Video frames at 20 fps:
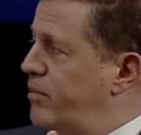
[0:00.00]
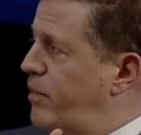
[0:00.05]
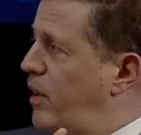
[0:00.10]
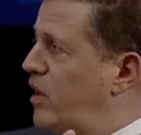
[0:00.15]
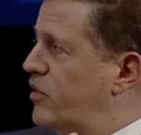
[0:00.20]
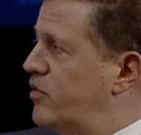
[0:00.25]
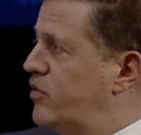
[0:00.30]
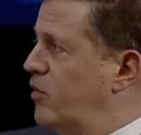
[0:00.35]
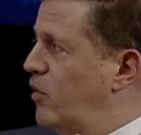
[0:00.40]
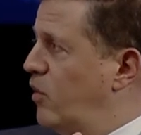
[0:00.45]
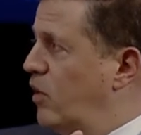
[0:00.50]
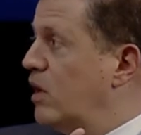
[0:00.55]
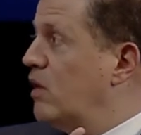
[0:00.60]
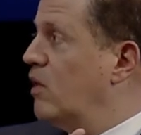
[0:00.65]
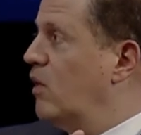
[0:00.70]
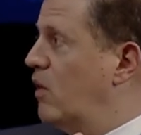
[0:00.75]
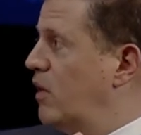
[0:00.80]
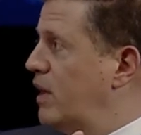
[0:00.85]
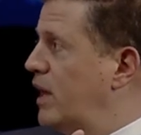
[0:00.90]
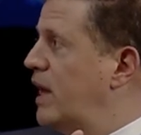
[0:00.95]
passed the oil
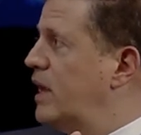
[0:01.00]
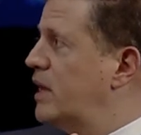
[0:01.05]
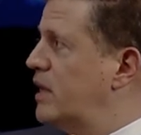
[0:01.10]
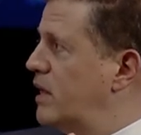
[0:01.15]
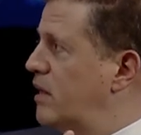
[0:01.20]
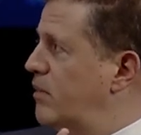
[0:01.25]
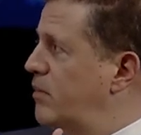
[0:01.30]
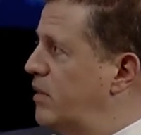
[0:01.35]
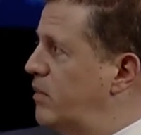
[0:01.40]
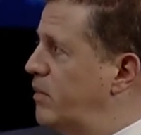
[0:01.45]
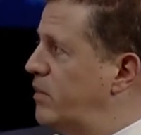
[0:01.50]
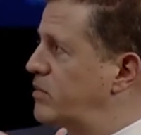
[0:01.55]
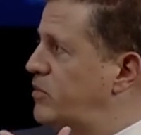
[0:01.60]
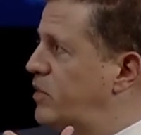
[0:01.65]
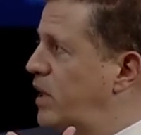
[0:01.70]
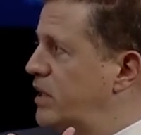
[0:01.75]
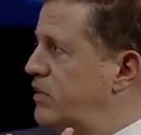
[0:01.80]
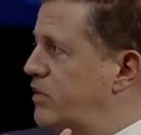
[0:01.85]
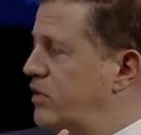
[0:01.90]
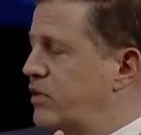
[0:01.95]
law yet. They've been
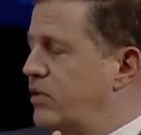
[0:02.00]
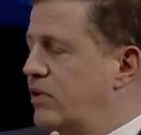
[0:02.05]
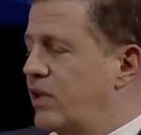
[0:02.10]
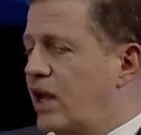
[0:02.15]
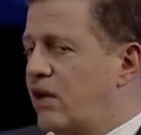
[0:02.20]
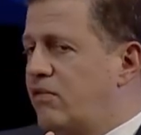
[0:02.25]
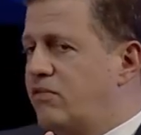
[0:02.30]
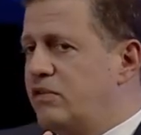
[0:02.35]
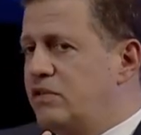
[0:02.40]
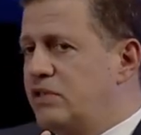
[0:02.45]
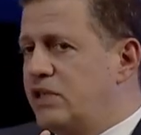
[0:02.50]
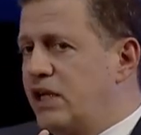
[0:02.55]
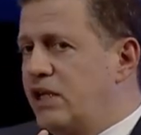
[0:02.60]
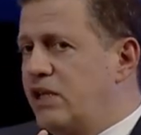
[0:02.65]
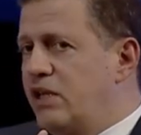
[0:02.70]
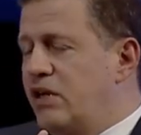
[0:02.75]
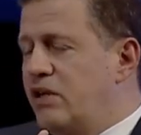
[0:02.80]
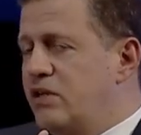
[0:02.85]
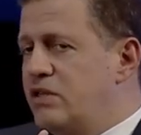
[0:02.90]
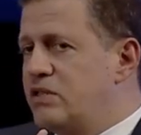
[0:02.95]
trying to do that for 10
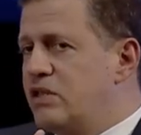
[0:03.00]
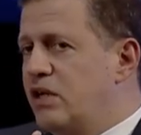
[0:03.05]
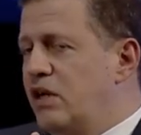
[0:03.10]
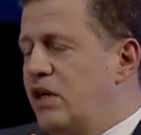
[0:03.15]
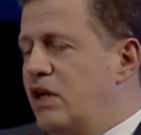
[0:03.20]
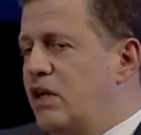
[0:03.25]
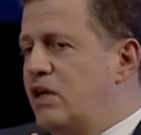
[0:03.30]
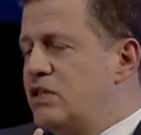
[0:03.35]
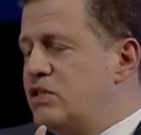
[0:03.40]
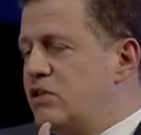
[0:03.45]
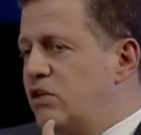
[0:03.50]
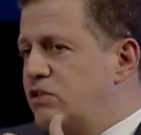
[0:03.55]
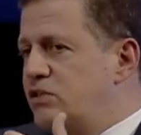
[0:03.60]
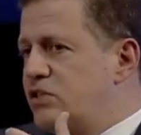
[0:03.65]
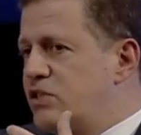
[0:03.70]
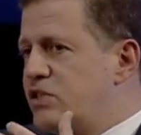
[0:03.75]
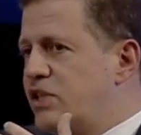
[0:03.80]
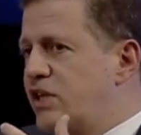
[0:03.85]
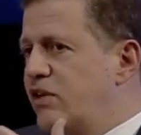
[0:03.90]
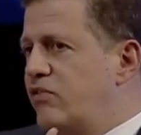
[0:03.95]
years. So it
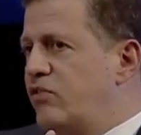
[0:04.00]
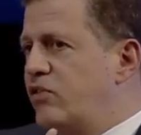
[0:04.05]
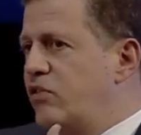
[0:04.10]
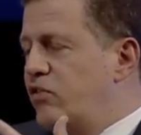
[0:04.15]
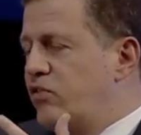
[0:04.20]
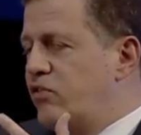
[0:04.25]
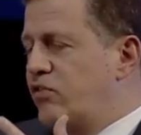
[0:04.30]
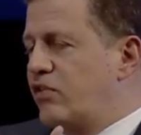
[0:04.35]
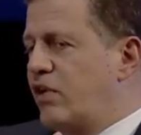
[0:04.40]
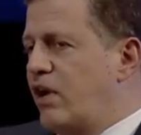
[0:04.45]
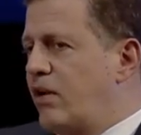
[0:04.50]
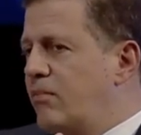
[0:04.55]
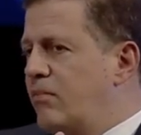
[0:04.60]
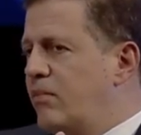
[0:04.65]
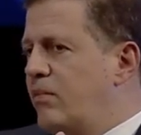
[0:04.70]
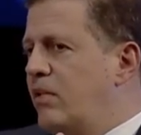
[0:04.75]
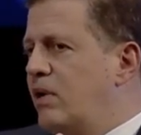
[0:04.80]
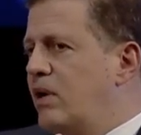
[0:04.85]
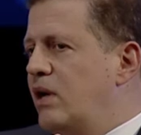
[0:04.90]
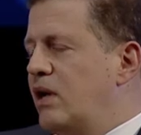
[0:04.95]
just gives you
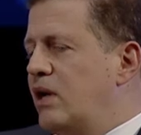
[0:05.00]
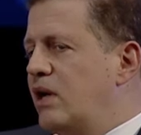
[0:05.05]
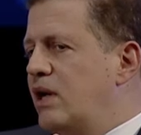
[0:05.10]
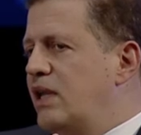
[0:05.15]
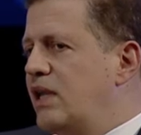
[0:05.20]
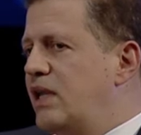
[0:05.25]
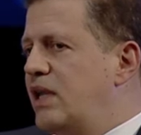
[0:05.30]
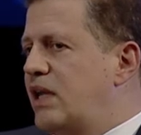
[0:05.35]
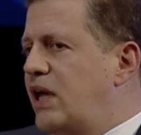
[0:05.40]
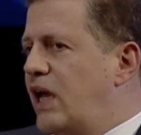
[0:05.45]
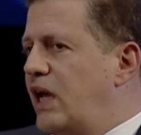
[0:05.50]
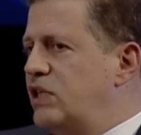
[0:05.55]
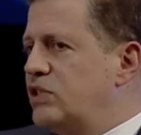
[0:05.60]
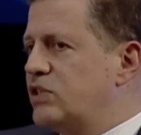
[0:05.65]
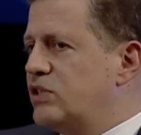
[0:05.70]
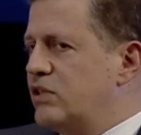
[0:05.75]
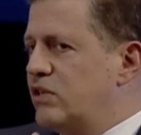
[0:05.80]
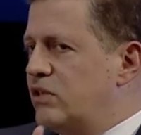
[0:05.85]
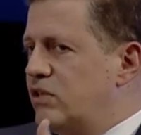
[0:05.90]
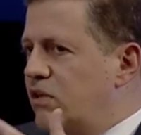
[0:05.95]
some
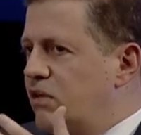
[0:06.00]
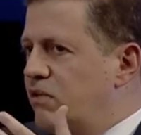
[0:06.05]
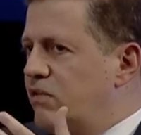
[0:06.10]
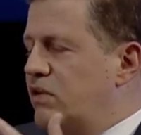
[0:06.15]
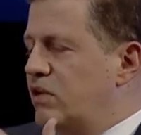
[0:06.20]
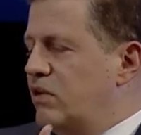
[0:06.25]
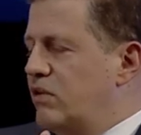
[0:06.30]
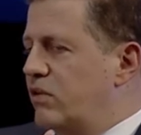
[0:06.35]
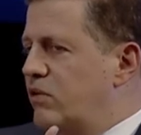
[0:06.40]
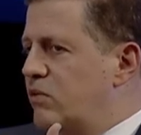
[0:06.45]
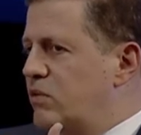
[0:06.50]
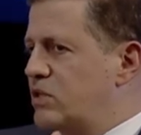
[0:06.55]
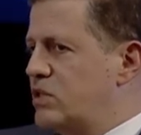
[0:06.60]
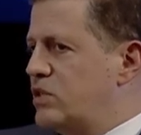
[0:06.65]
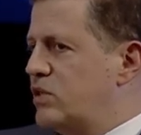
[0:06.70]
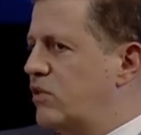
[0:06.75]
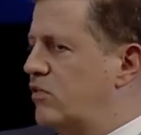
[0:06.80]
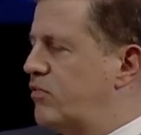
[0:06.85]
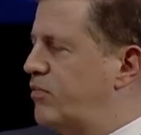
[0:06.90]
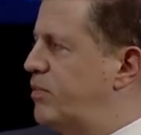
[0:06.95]
indication of the
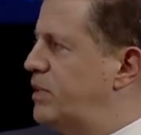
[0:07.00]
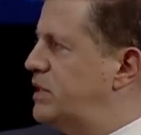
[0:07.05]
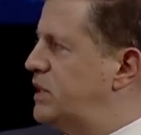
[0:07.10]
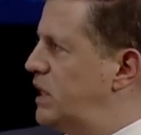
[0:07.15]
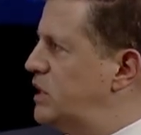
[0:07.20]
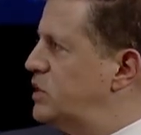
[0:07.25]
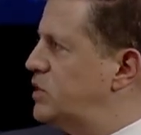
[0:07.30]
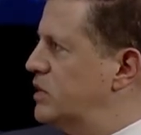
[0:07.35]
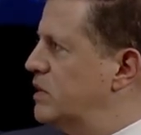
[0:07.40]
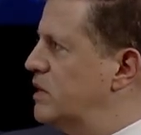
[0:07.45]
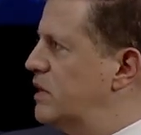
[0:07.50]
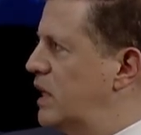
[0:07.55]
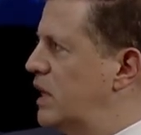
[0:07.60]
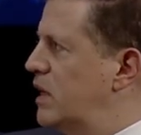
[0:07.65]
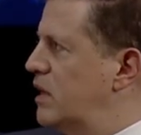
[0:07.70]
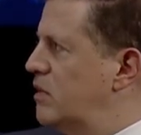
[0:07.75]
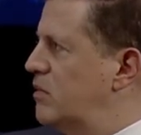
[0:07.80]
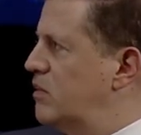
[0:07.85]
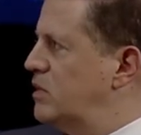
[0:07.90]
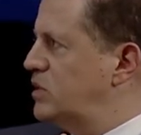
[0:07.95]
reserve potential there,
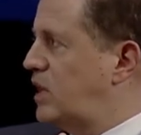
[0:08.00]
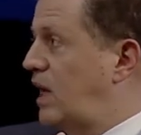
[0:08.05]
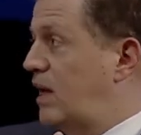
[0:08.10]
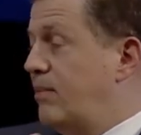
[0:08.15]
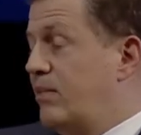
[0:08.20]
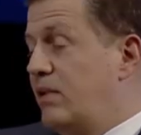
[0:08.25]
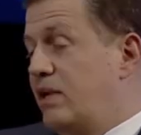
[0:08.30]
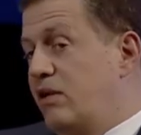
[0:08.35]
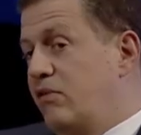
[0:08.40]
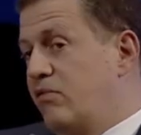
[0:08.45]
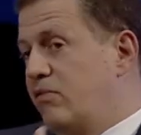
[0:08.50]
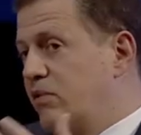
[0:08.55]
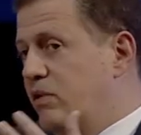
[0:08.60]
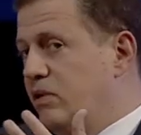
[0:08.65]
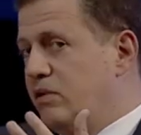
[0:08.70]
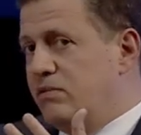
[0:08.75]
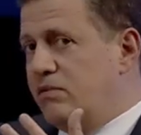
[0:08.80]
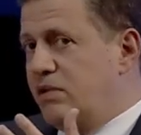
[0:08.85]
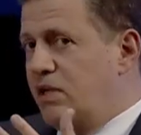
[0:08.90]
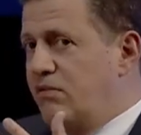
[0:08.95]
which I believe
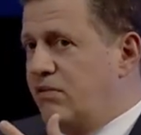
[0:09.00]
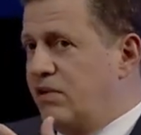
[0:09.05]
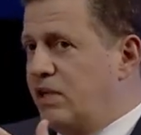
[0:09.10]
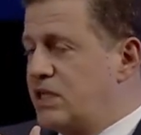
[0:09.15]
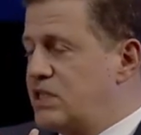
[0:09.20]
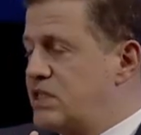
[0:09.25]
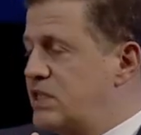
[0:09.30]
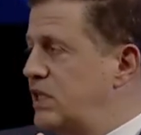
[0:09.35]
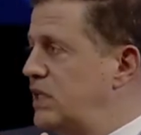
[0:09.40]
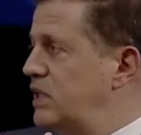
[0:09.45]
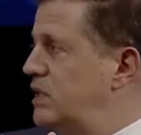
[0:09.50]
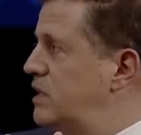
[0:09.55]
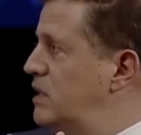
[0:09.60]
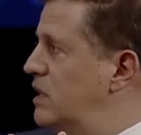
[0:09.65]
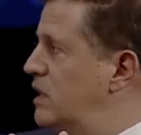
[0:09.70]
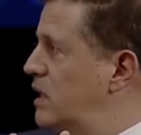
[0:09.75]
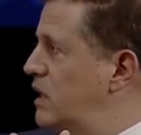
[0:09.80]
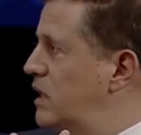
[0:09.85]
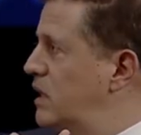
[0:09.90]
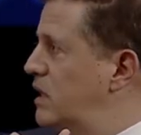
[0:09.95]
will even exceed
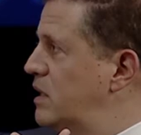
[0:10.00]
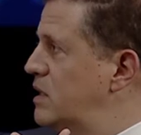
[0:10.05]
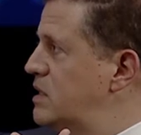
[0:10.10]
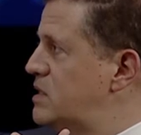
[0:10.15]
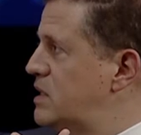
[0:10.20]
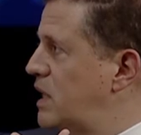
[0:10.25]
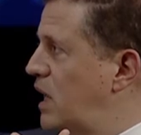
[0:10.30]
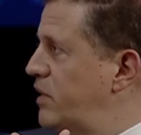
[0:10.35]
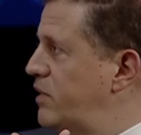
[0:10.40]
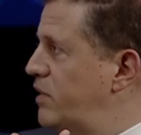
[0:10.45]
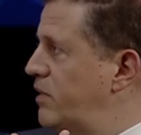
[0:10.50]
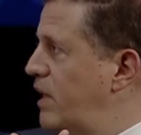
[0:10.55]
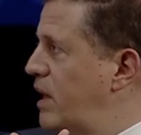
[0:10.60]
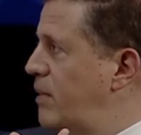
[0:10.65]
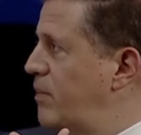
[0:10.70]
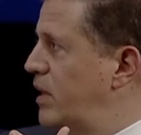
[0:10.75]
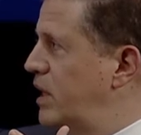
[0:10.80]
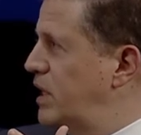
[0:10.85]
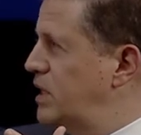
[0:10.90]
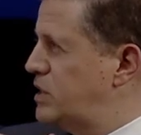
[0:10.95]
Saudi
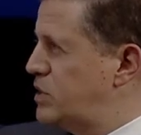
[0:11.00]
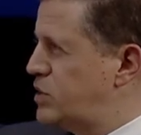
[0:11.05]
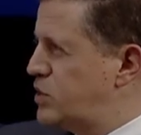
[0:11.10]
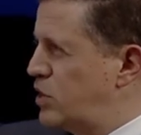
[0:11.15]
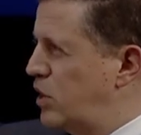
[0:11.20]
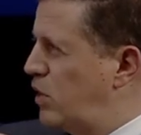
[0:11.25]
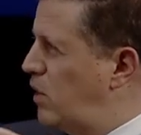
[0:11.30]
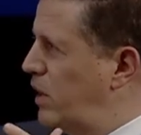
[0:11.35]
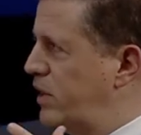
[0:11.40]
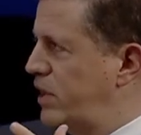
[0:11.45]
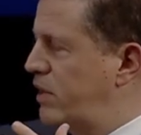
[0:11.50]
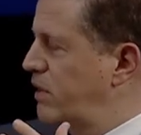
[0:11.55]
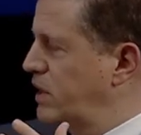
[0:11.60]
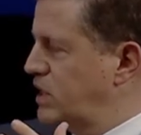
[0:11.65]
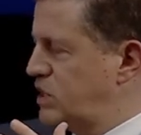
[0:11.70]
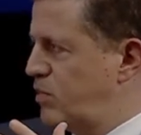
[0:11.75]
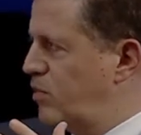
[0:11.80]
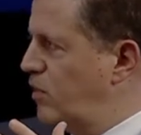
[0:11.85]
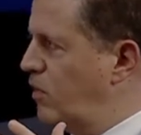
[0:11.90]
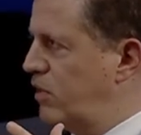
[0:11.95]
Arabia. It's so
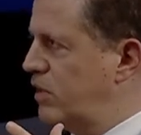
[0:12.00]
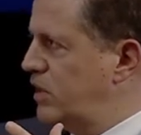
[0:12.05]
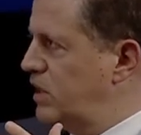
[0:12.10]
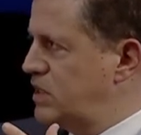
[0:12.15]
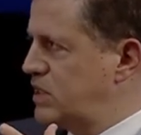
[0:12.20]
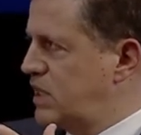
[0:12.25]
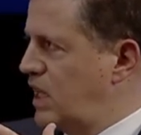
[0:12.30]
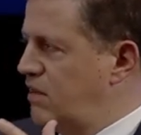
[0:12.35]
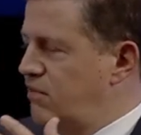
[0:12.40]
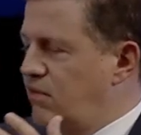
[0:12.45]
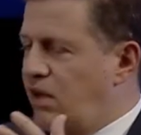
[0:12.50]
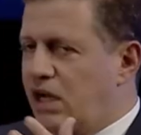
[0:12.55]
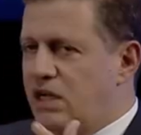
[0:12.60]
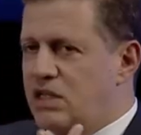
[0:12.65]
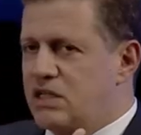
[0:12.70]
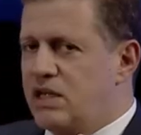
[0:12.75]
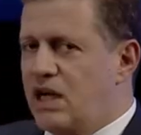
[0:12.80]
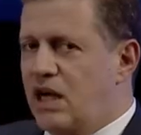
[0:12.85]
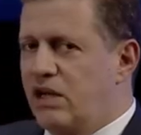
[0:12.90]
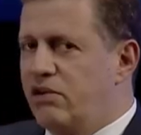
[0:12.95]
underexplored. It's kind of like
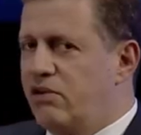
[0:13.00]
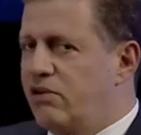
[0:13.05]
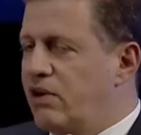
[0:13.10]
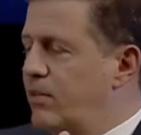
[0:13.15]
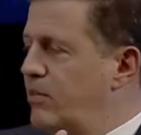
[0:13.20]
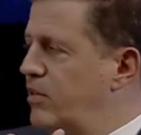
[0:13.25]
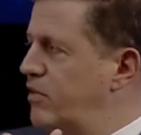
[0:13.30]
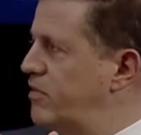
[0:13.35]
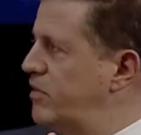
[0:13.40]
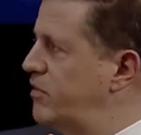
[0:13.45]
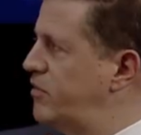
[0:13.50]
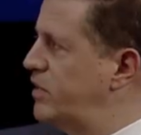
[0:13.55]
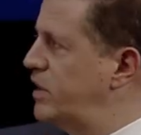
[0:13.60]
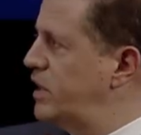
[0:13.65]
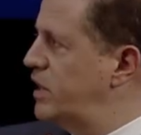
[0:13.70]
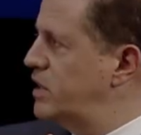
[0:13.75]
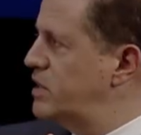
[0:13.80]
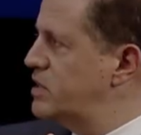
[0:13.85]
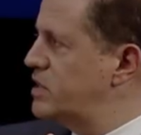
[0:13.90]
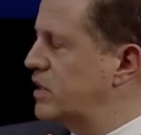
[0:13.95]
Saudi Arabia 50
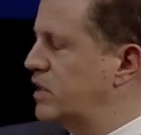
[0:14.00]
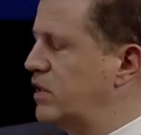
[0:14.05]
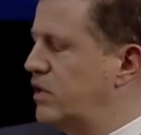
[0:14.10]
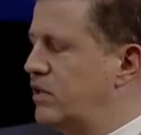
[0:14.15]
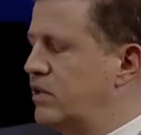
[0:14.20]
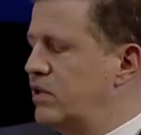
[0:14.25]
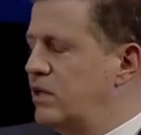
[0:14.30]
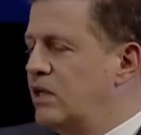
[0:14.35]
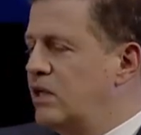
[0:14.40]
years ago.